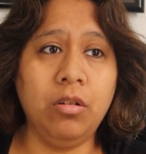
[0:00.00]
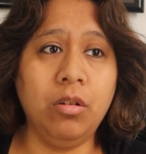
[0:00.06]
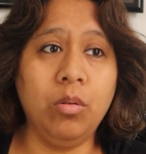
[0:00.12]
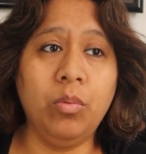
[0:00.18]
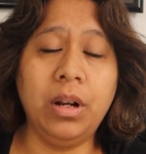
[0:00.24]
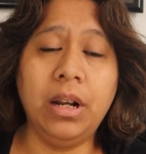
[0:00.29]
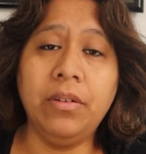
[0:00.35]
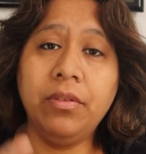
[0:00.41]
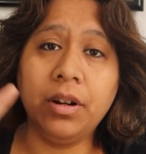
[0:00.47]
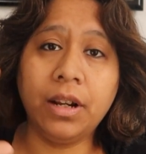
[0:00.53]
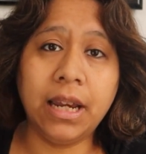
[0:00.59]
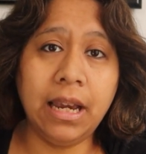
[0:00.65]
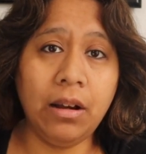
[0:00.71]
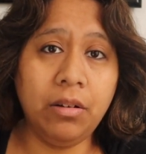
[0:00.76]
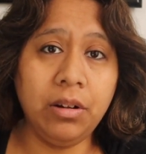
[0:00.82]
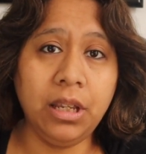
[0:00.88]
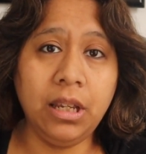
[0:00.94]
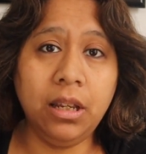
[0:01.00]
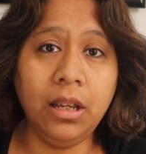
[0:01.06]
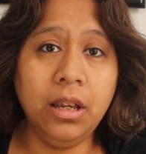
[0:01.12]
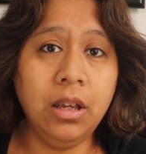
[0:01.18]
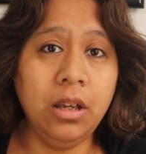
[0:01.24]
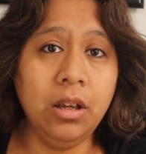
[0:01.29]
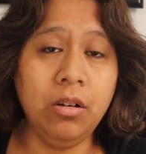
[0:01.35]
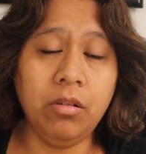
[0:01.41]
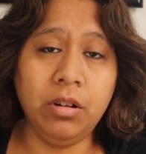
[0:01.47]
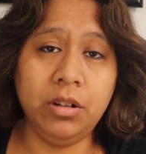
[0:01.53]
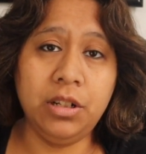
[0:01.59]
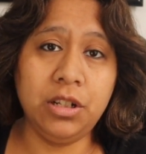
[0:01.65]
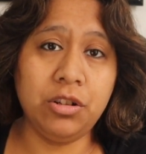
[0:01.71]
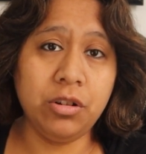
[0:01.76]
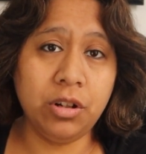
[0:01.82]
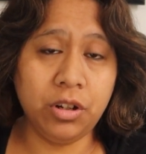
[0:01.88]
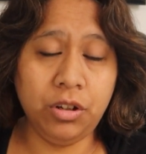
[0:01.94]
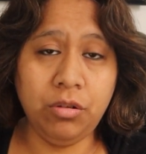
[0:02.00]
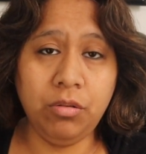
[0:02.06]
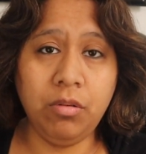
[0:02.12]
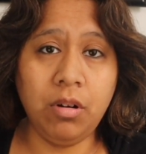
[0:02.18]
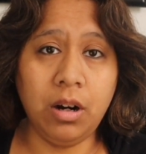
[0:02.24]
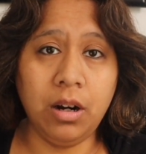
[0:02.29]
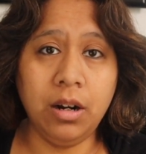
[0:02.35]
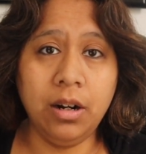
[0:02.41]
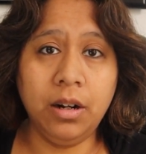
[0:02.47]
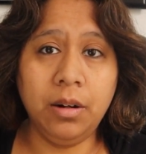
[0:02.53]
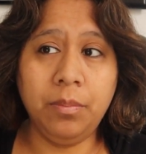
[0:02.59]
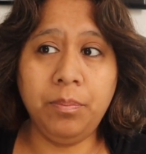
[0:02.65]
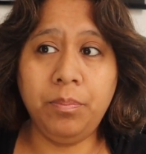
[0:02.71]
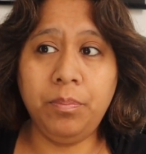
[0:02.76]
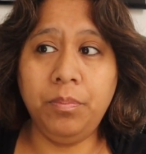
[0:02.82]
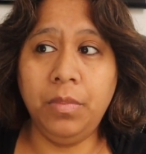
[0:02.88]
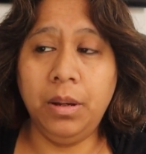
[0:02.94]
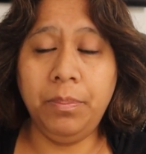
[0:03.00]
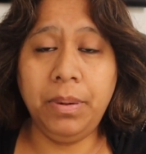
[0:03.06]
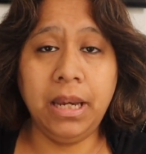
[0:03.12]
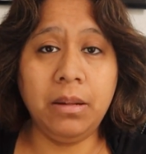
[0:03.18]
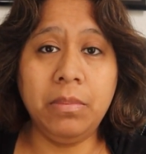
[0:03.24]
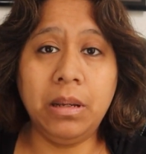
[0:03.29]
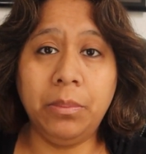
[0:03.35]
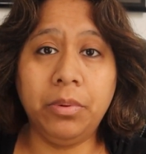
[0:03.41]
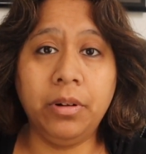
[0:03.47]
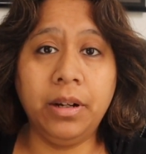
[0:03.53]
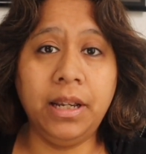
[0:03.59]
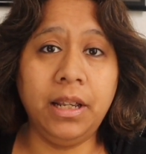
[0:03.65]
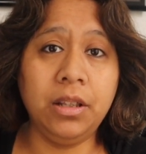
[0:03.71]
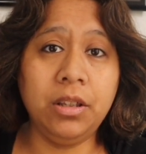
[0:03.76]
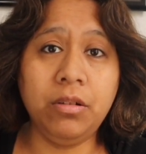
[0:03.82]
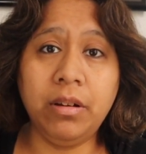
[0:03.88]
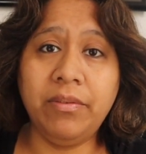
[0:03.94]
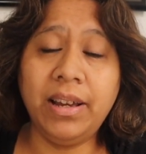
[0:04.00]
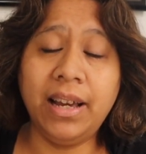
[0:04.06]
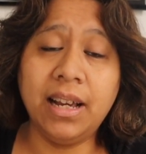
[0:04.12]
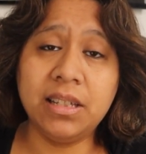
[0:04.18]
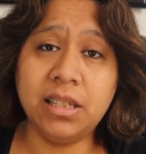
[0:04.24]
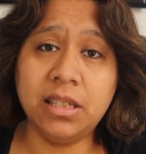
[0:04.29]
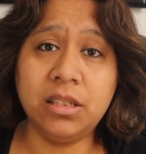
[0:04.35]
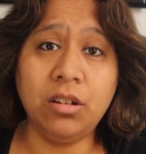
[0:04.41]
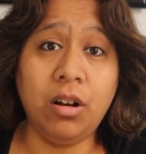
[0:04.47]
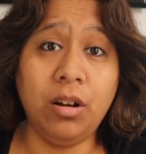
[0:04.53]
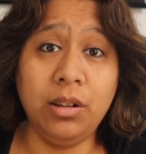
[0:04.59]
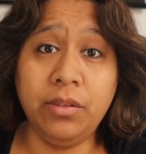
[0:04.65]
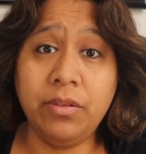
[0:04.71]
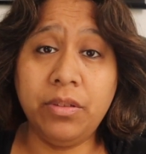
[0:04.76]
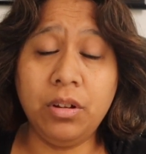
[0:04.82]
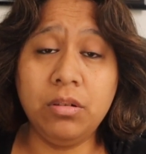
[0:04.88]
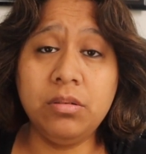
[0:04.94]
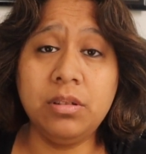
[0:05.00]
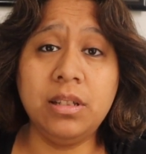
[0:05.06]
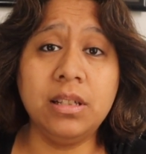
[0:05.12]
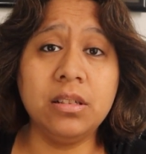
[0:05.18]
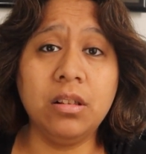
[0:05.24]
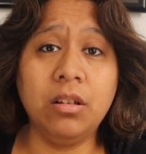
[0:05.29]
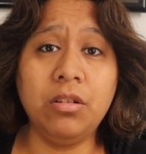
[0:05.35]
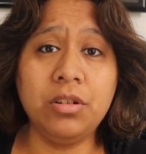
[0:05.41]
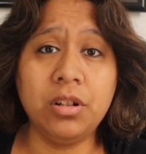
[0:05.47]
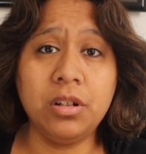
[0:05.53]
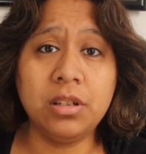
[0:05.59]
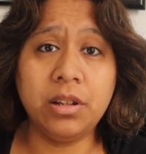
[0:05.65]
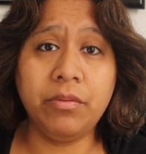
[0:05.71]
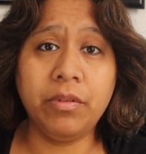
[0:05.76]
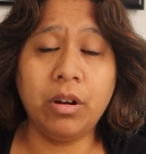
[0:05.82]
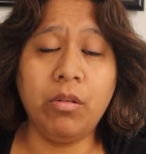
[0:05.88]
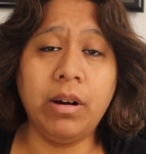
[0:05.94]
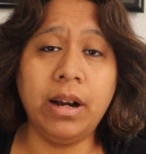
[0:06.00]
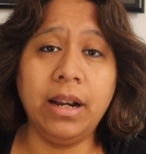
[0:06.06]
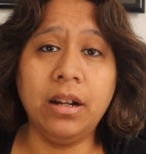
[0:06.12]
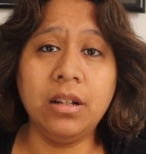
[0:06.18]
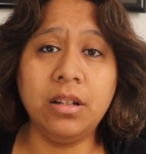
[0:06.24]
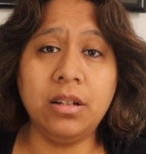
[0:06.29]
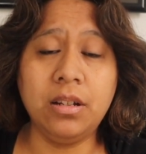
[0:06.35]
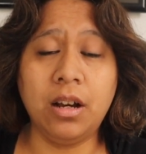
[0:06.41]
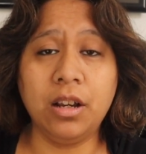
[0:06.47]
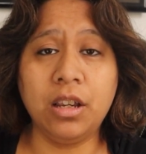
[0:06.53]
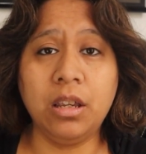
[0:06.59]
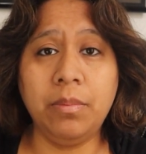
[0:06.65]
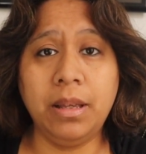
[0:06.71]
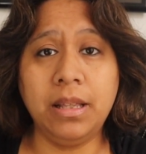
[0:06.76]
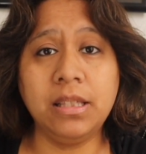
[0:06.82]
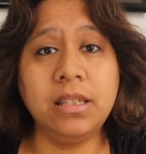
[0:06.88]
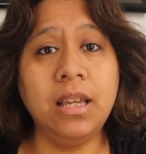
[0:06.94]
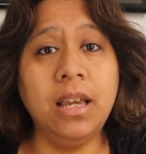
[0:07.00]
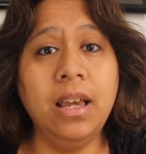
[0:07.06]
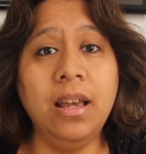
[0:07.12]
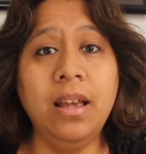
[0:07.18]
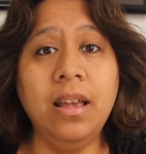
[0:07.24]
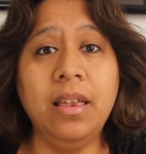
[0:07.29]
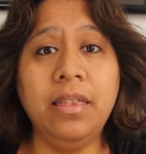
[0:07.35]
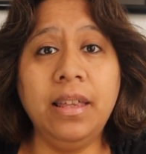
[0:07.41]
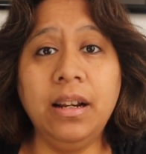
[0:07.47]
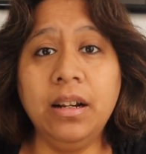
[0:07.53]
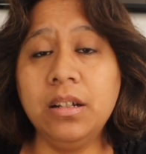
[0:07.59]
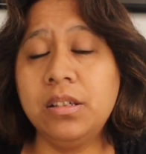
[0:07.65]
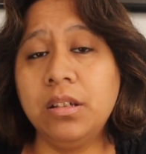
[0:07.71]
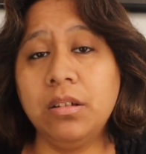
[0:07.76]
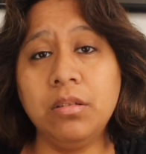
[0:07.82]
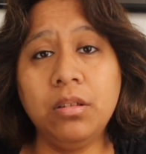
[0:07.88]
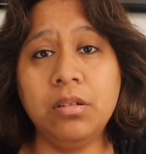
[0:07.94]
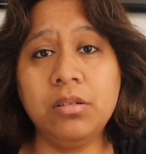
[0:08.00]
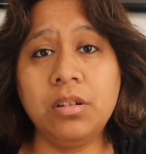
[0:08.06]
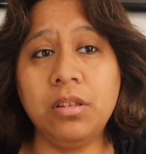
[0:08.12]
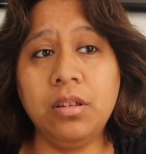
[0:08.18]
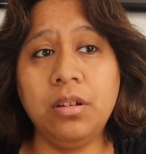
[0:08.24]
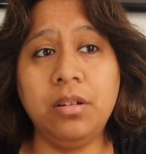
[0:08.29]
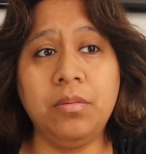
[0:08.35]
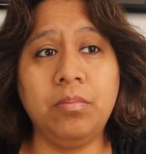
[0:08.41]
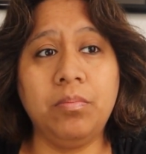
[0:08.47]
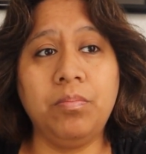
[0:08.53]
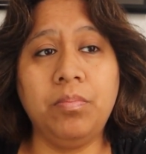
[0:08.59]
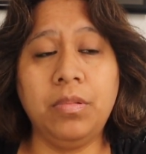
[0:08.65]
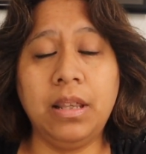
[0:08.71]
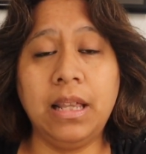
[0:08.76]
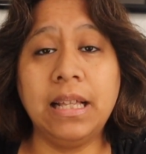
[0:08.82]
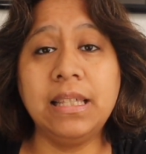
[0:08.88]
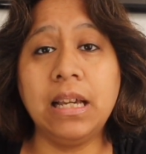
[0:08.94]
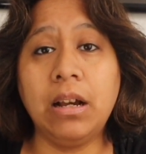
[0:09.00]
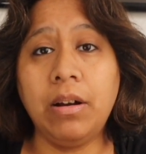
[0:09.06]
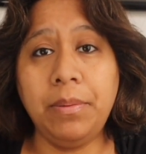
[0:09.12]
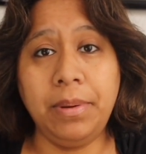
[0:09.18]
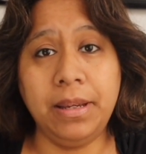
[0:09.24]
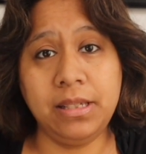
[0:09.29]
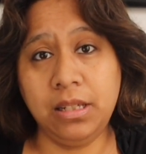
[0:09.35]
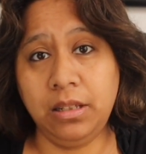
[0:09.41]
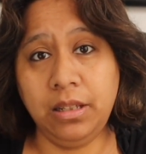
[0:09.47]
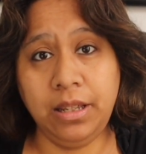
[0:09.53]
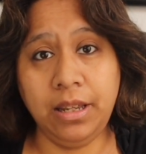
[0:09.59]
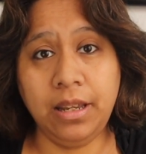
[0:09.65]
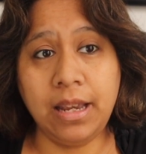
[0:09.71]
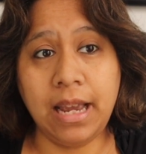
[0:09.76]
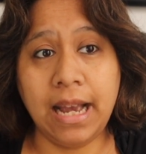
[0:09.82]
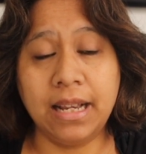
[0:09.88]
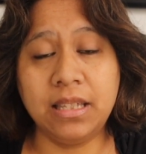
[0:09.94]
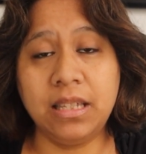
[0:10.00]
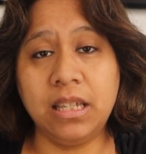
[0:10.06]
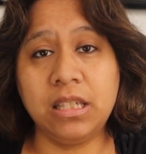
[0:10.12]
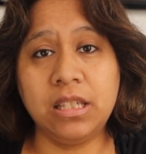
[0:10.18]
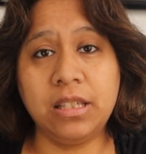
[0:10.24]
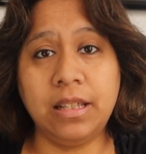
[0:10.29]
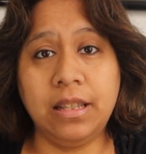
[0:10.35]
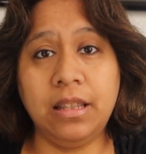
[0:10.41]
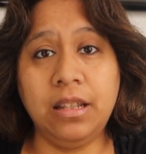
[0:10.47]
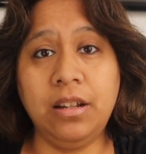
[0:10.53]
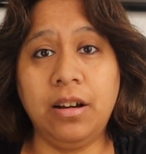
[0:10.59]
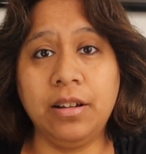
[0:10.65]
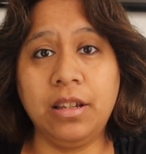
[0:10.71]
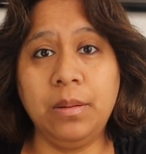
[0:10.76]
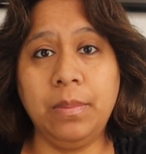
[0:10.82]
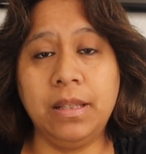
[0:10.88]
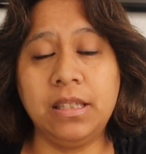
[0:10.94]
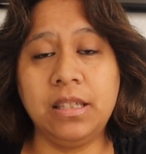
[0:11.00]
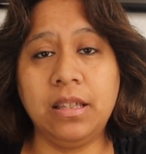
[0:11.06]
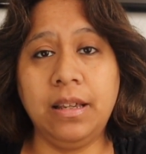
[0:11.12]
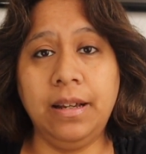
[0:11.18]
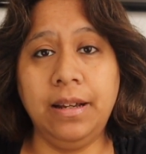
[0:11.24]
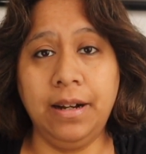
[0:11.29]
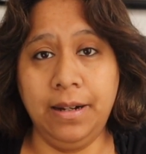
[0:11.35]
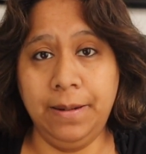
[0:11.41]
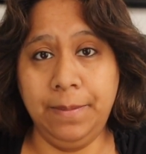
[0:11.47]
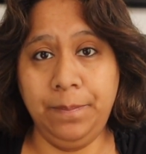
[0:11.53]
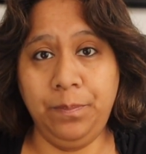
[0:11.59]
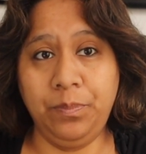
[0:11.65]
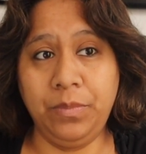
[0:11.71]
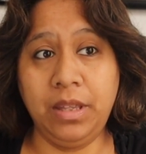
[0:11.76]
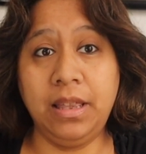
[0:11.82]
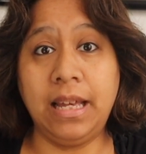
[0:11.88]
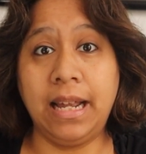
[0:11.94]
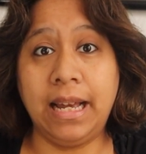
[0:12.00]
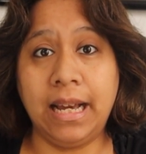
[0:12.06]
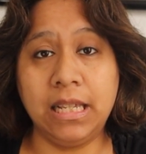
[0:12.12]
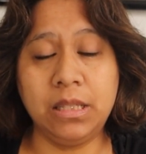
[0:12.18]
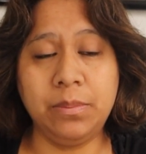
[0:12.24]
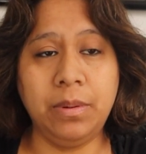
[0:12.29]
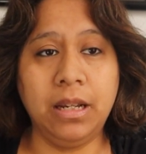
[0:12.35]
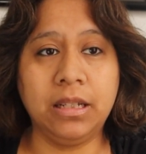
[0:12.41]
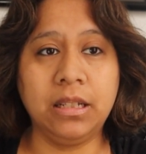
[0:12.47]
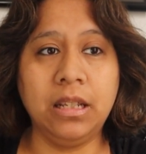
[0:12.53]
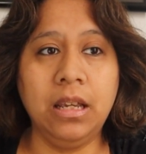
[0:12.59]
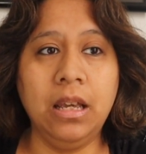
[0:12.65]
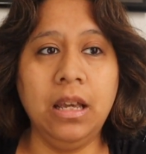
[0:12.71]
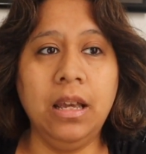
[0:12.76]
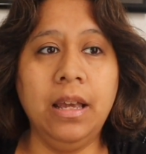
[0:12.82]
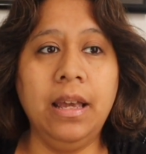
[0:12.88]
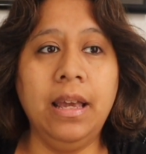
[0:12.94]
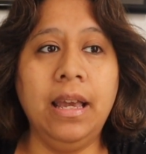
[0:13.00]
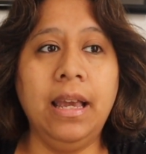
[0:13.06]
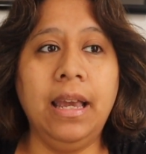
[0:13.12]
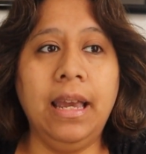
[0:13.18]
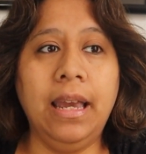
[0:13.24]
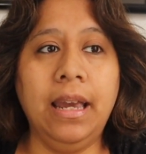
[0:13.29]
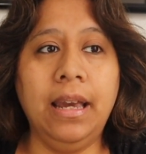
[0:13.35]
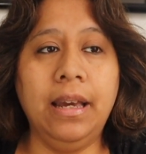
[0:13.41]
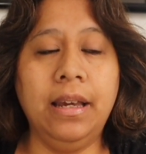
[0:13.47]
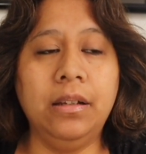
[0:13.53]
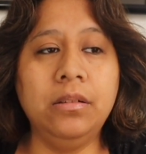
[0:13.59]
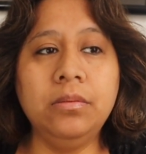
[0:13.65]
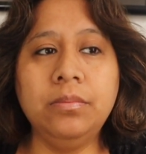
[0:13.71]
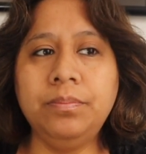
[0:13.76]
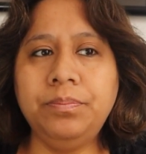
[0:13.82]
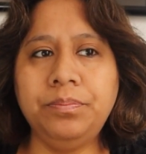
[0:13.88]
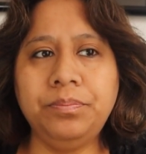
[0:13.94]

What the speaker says: or whatever county or district you are a paid member in. You have access to all of those disclosures and required documents there. So that's how I basically access the documents in that aspect. And